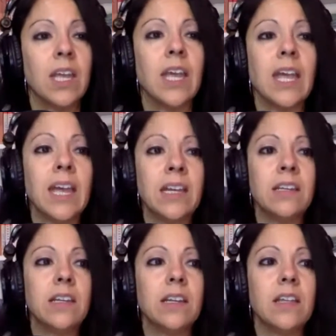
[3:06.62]

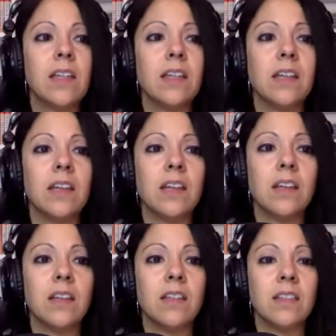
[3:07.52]
And
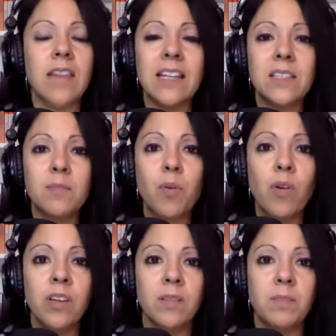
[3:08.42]
that's
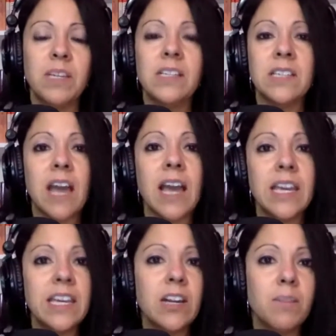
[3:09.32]
important because I
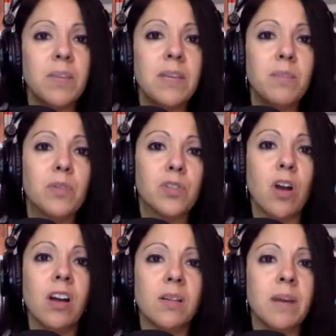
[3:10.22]
hear people
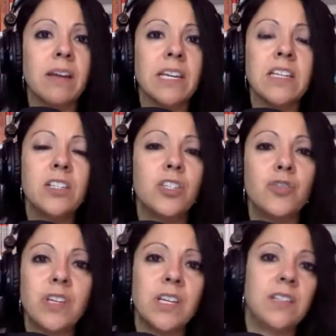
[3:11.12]
talk about
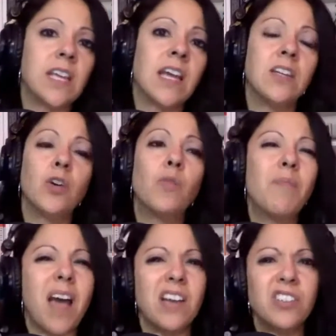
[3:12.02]
industries and no
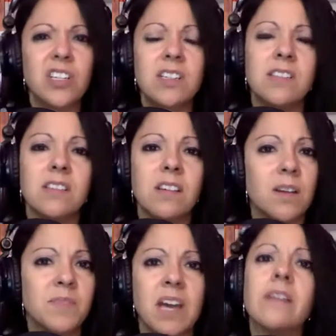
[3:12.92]
passion
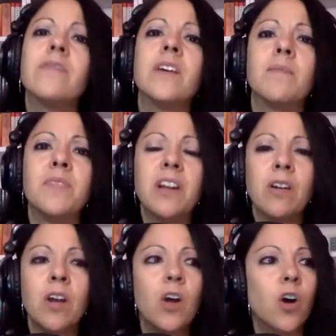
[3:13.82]
comes out of them.
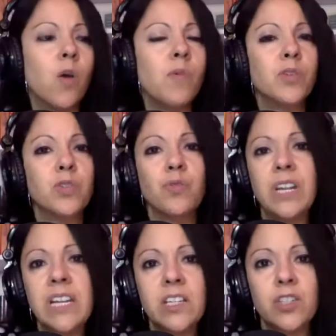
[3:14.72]
They're almost
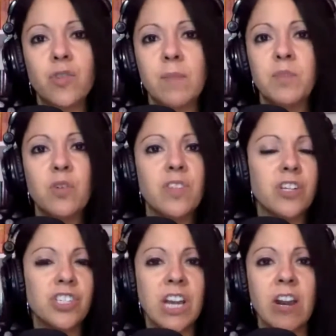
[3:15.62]
reading a script or
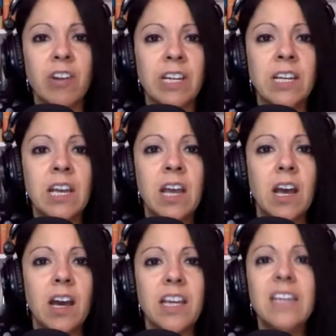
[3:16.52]
they're sharing
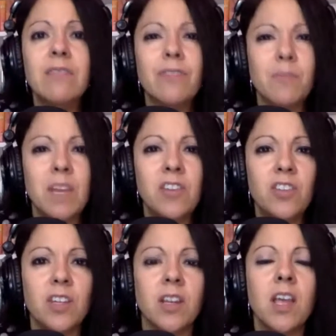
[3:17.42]

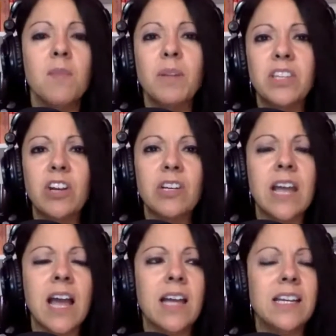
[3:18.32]
information, but
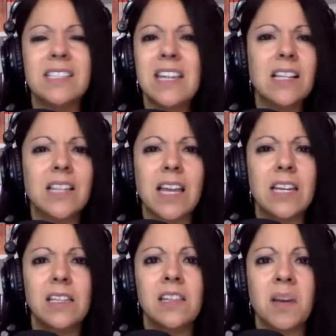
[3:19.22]
it's not
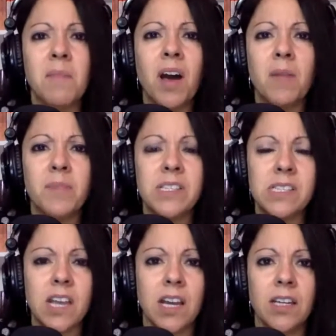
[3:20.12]
lighting them up
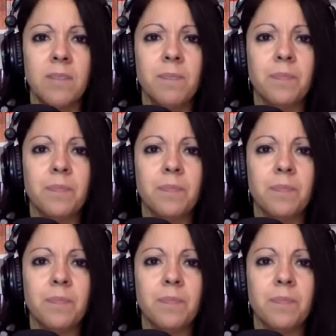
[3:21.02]
inside.